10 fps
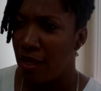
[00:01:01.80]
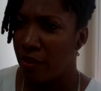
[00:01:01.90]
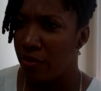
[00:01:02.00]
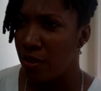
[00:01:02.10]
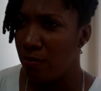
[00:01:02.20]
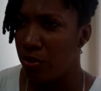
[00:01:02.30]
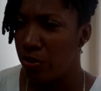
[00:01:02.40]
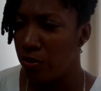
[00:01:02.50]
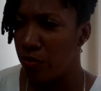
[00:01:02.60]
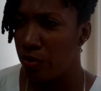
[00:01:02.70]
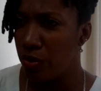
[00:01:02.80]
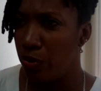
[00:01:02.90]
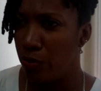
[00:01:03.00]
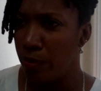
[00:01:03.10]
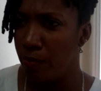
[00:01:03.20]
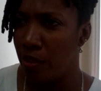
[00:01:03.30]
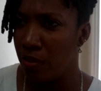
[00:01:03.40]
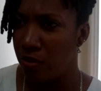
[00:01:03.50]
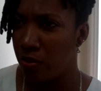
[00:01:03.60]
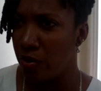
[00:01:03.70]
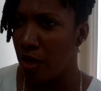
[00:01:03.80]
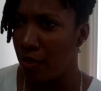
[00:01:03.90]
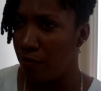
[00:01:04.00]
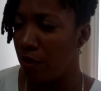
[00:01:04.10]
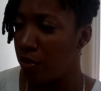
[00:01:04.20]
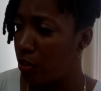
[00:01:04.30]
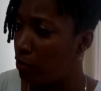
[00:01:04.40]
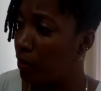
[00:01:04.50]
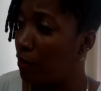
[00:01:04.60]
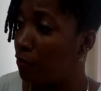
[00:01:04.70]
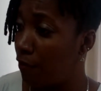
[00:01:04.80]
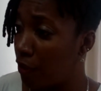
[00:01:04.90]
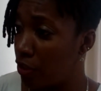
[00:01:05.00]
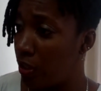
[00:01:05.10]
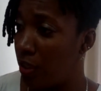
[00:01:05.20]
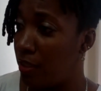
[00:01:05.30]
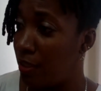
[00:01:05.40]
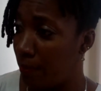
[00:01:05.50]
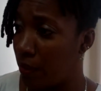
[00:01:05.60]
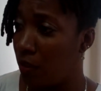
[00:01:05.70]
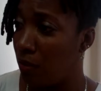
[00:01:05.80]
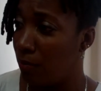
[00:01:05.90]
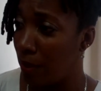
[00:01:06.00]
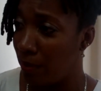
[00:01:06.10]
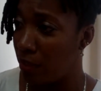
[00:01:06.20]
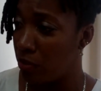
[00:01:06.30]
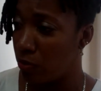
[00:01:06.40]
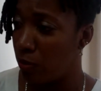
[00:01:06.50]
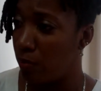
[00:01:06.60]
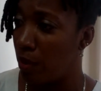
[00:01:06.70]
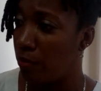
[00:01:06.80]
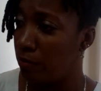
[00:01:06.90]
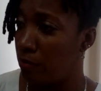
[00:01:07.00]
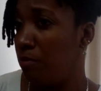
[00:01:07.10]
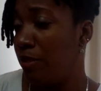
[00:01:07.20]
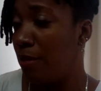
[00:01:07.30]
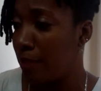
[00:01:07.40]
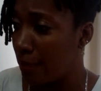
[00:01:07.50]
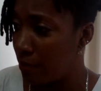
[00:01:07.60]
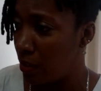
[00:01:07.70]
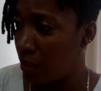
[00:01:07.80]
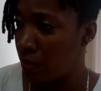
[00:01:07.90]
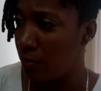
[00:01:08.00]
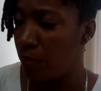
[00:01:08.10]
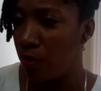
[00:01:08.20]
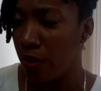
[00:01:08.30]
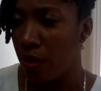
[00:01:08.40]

and there are some children who may be considered high functioning who can function in a typical public school but sometimes needing support.